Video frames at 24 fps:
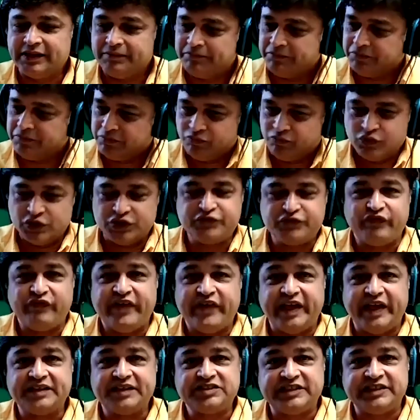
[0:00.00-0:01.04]
We
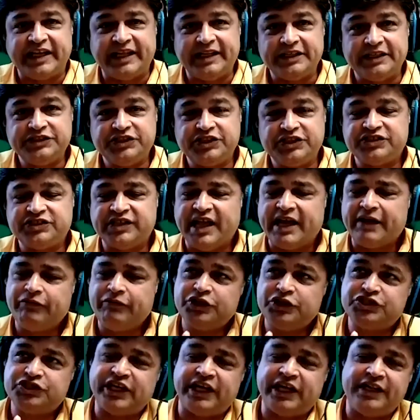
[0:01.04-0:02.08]
face challenges. Every
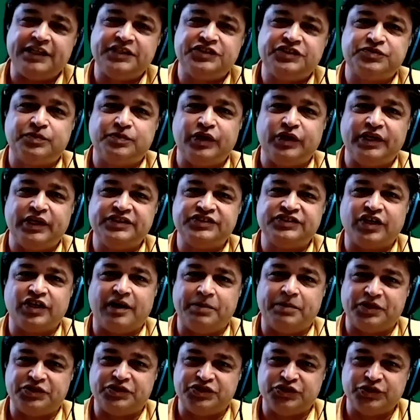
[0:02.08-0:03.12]
challenge brings
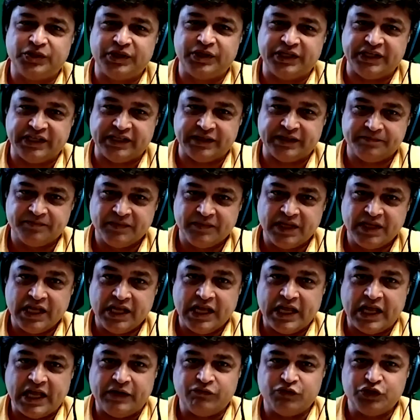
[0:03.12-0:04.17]
opportunity,
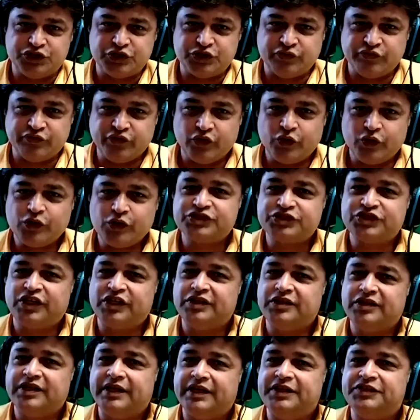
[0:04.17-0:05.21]
and we should focus on
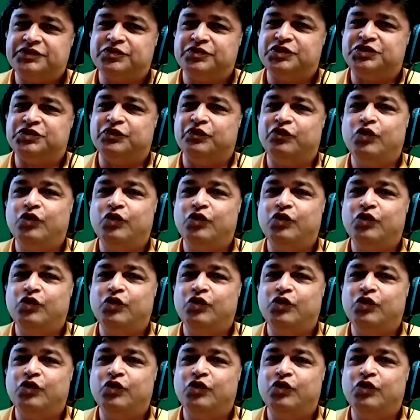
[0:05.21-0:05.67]
things which we